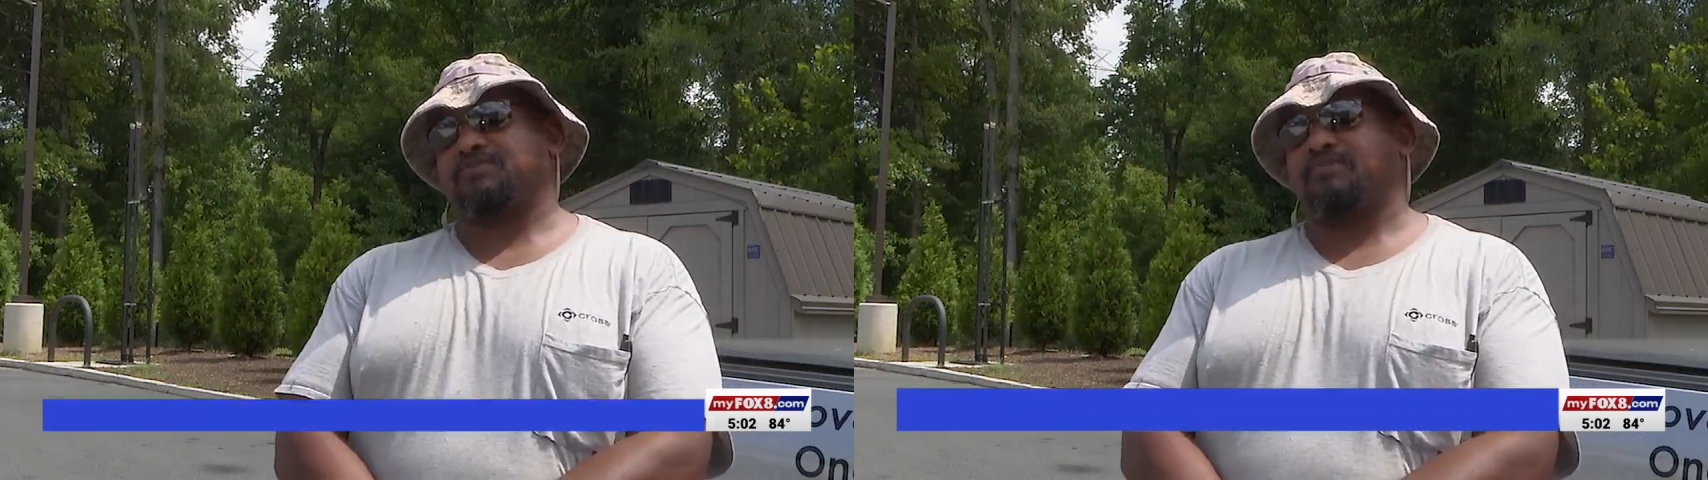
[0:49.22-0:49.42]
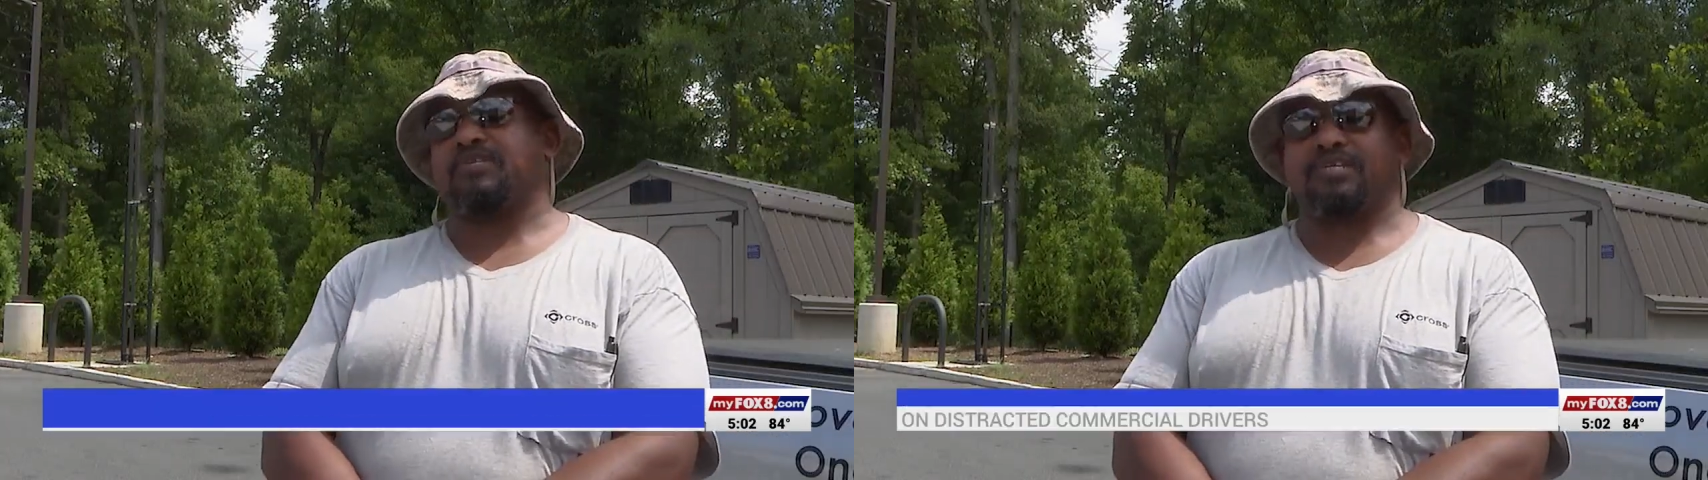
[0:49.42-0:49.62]

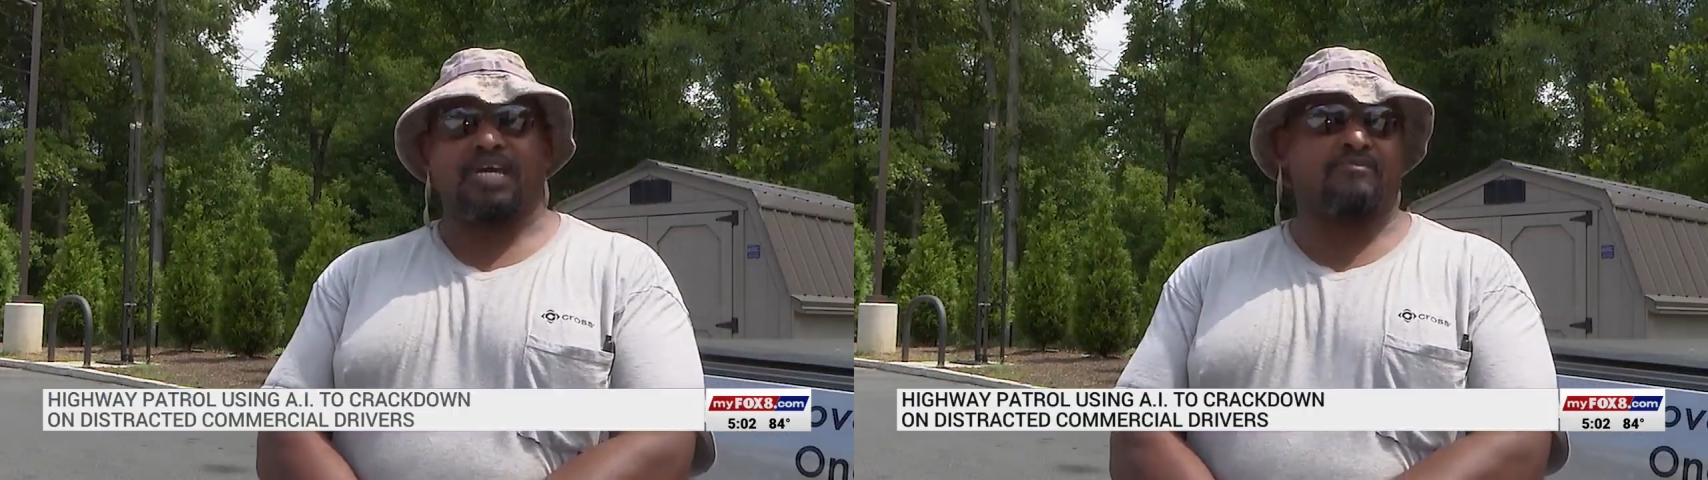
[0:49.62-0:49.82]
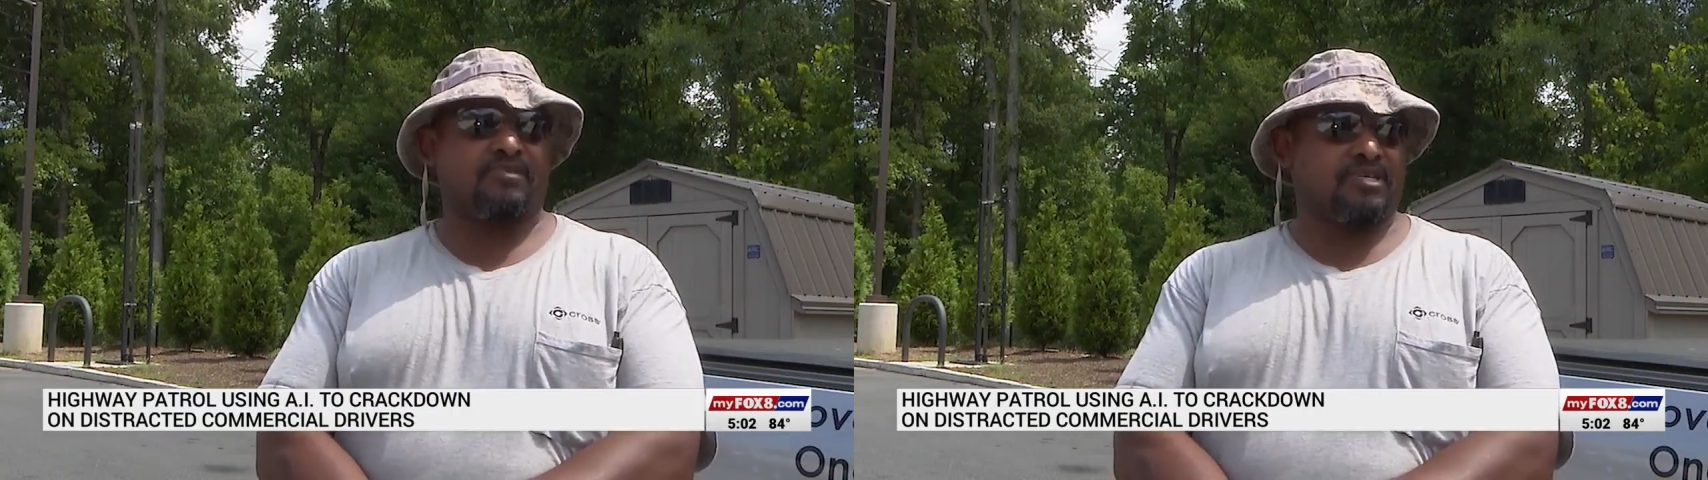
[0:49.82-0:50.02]
Being an
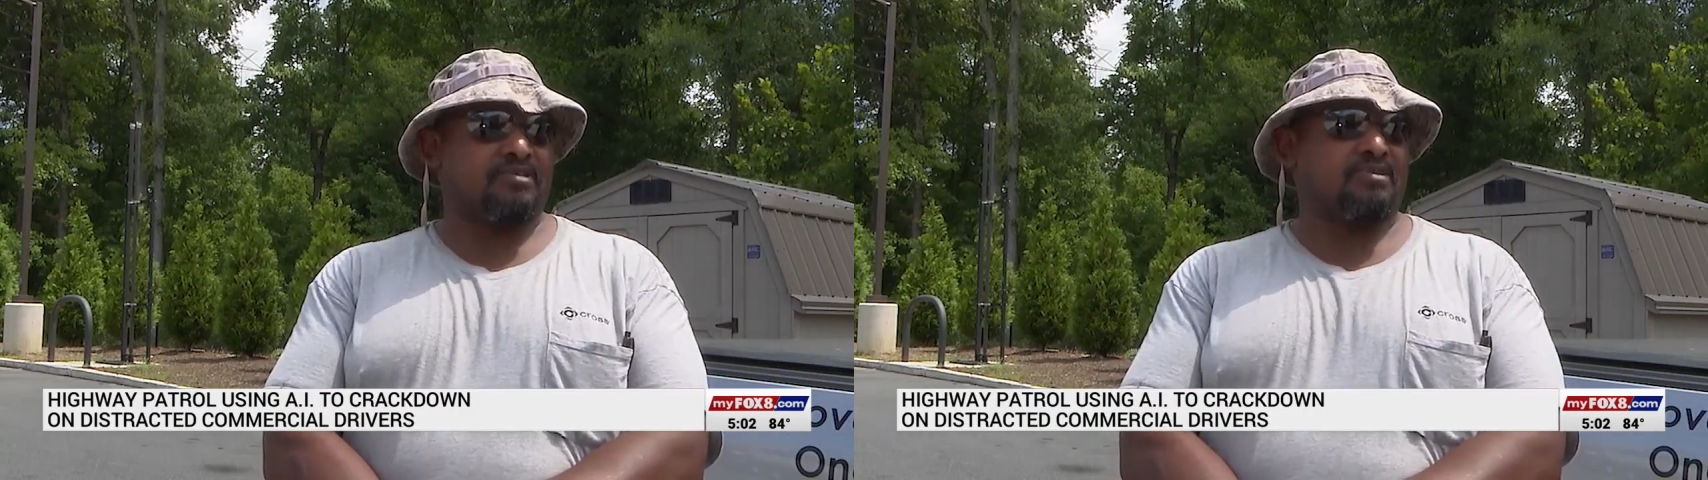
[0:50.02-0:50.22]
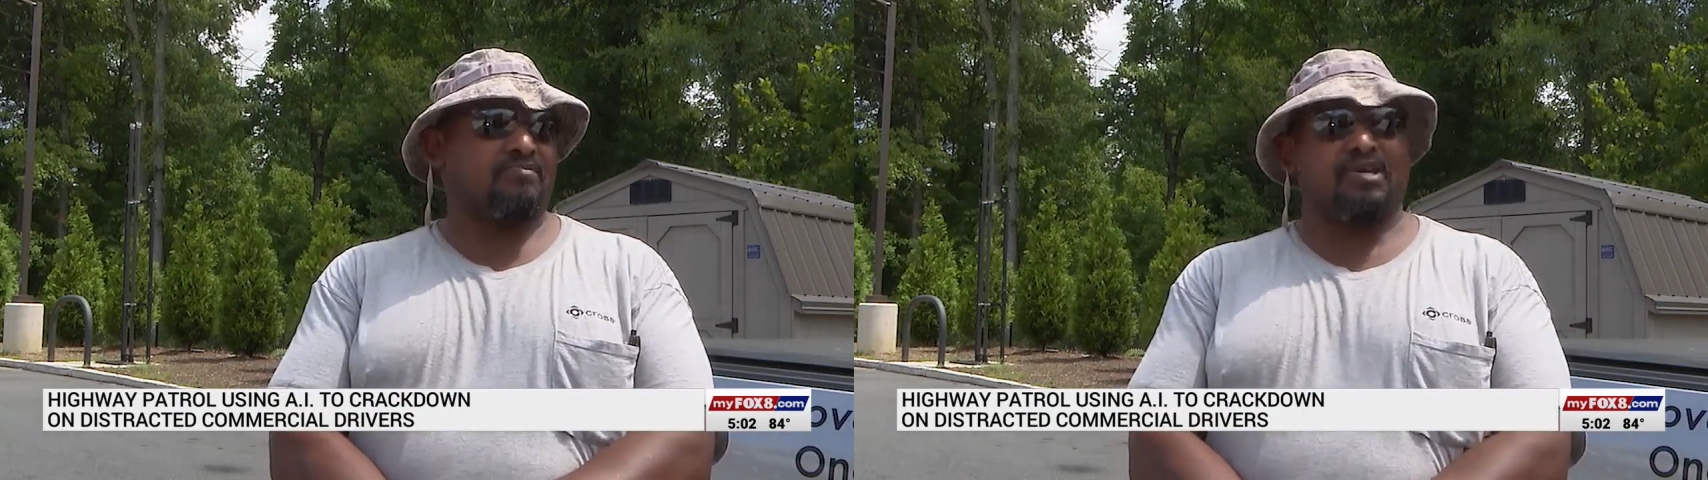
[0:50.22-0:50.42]

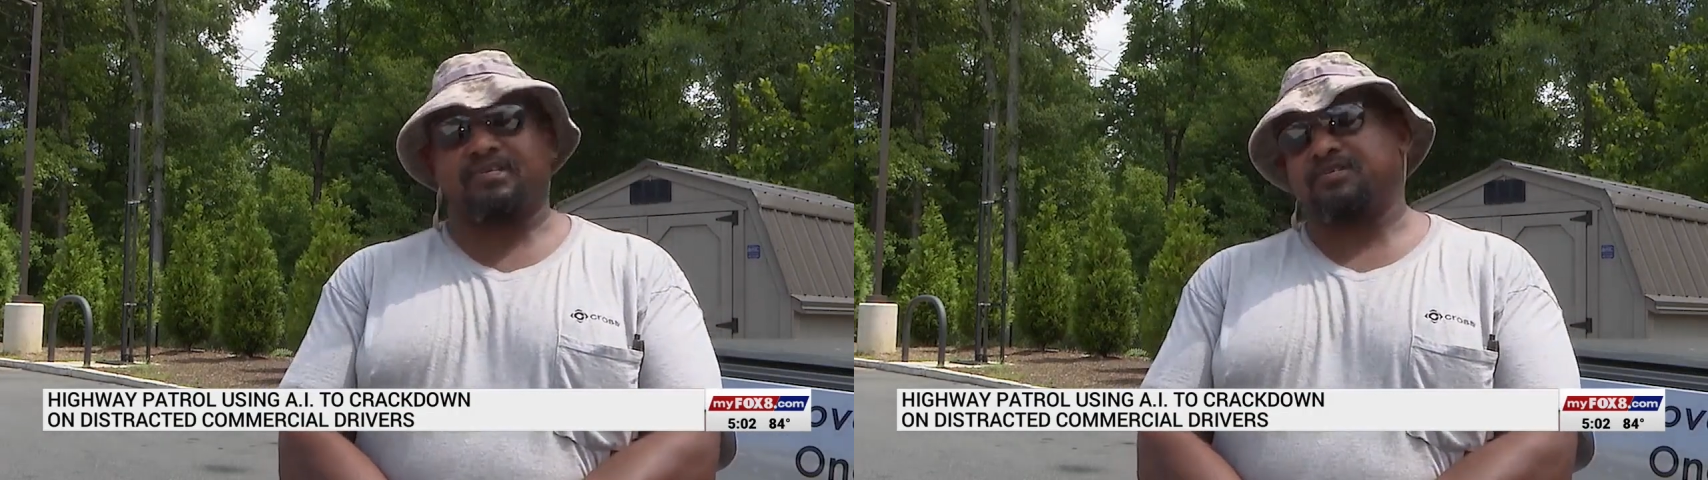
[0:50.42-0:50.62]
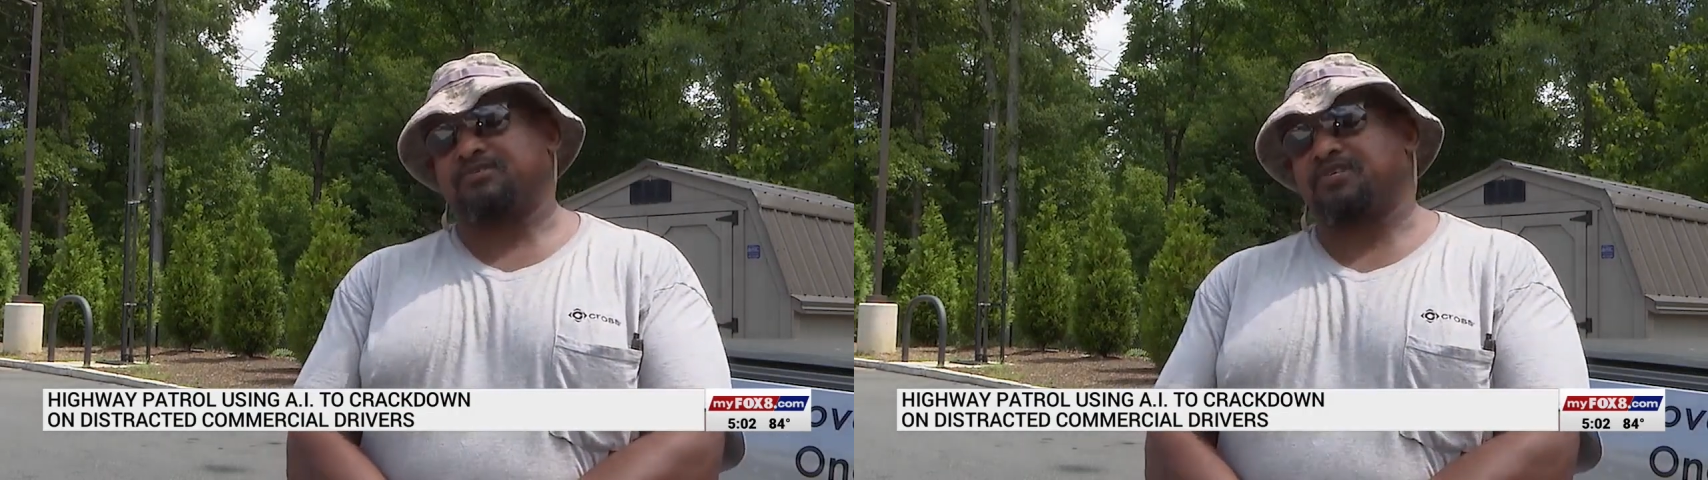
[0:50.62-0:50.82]
advocate and being in the